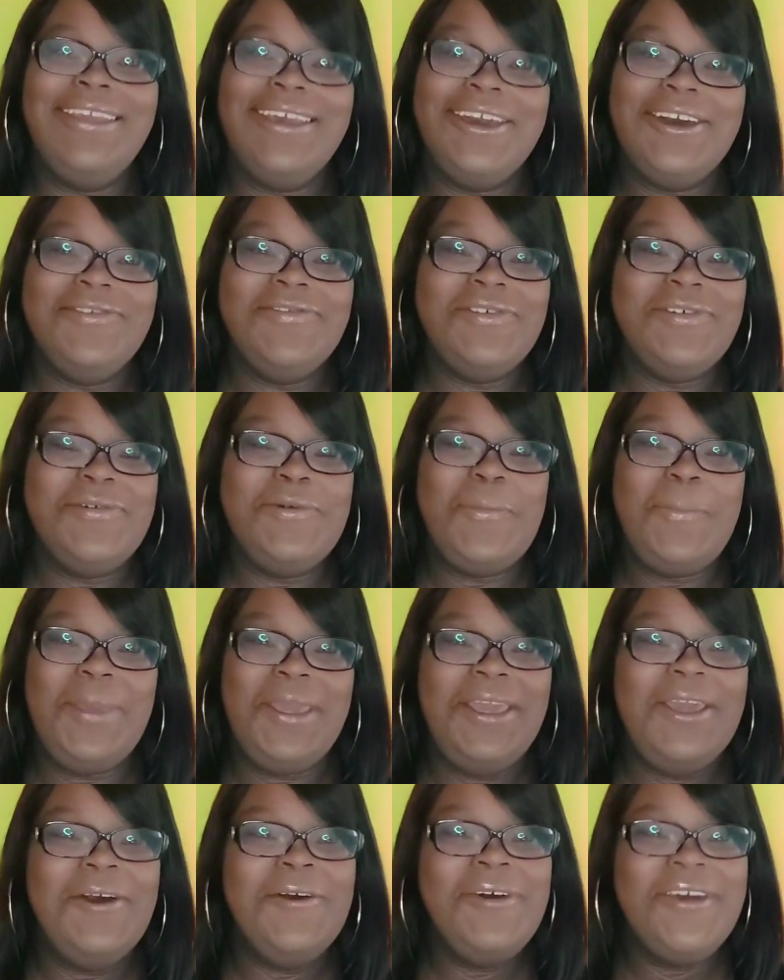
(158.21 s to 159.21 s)
devil,
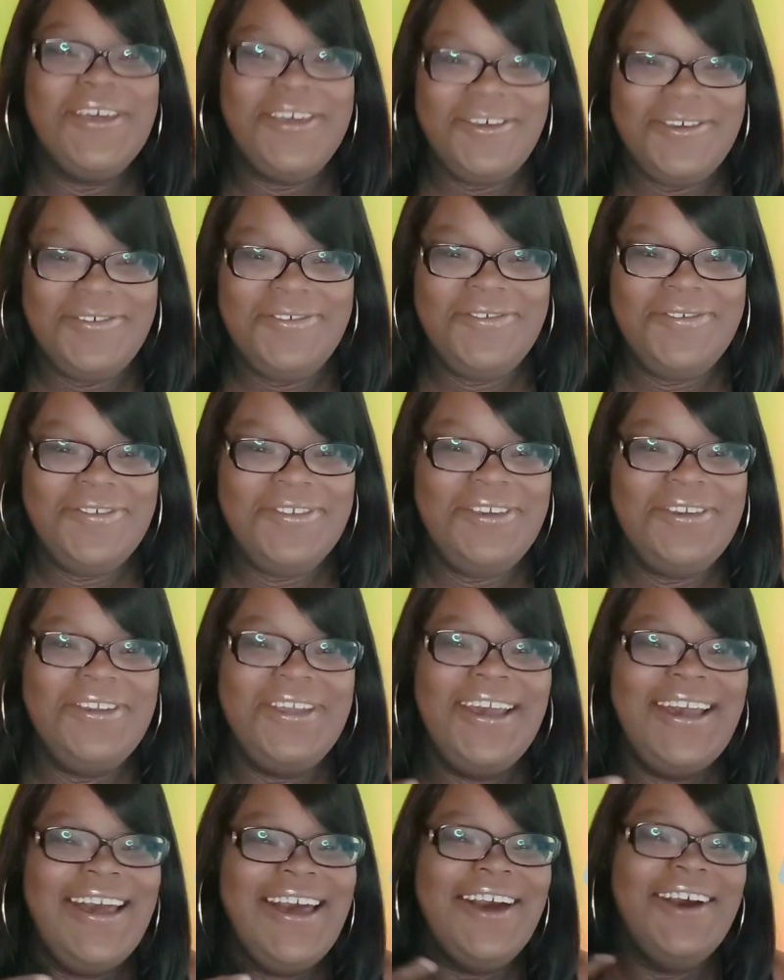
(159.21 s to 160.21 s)
POF.
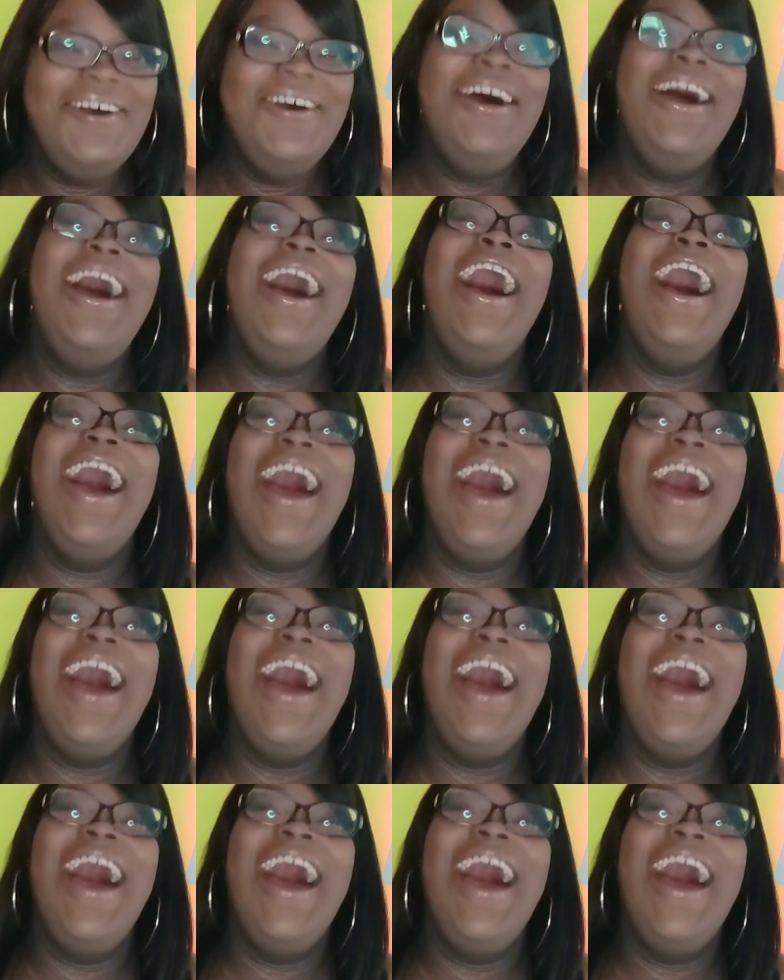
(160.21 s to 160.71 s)
You know how.